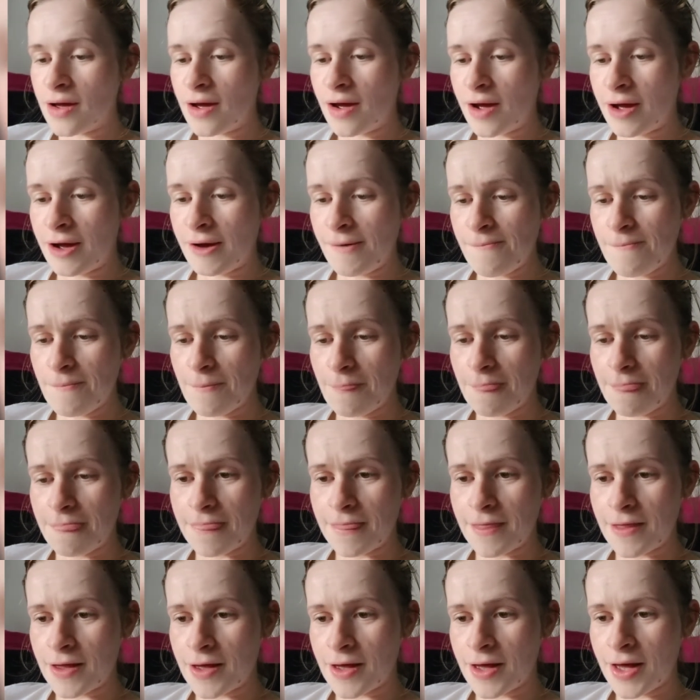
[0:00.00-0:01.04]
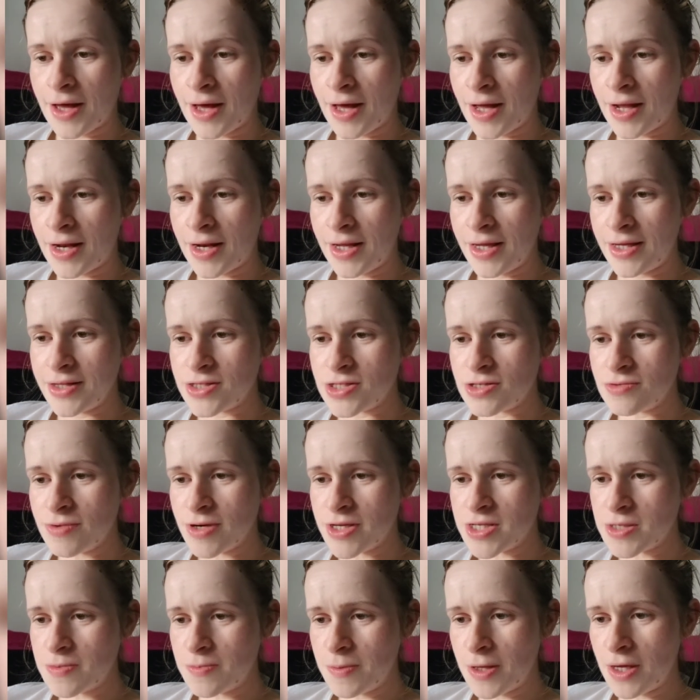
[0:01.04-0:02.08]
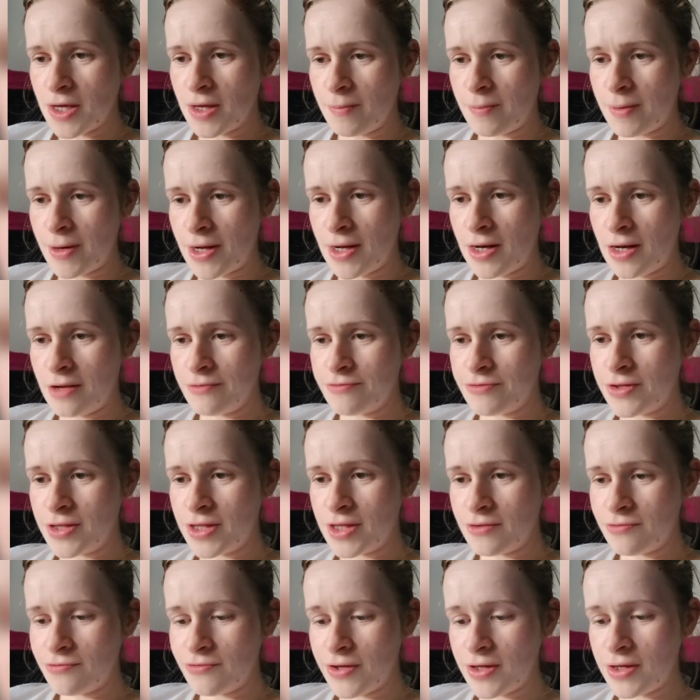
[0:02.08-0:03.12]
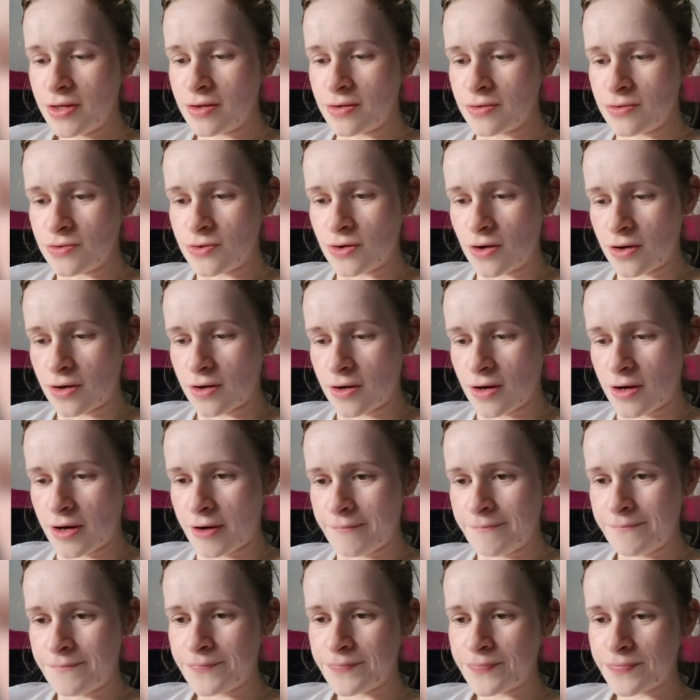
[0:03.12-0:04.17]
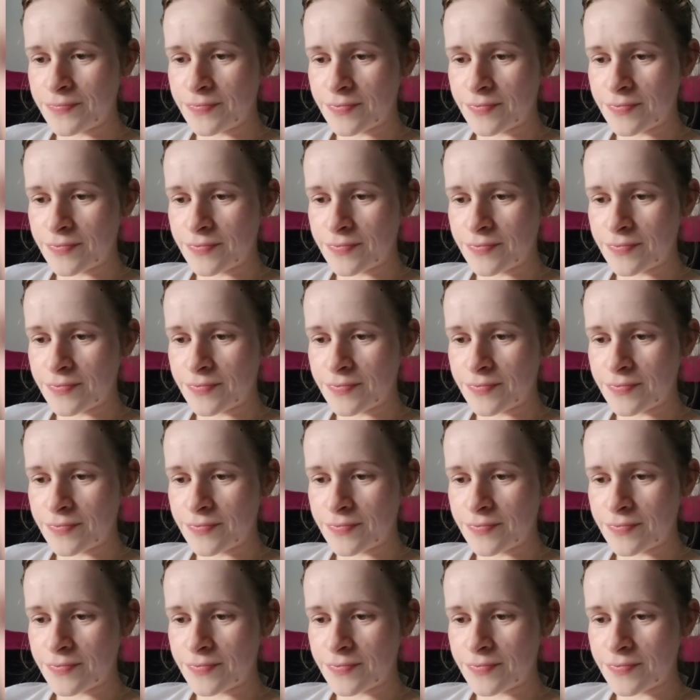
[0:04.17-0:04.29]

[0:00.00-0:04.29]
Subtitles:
And it's a recipe by lovingitvegan.com.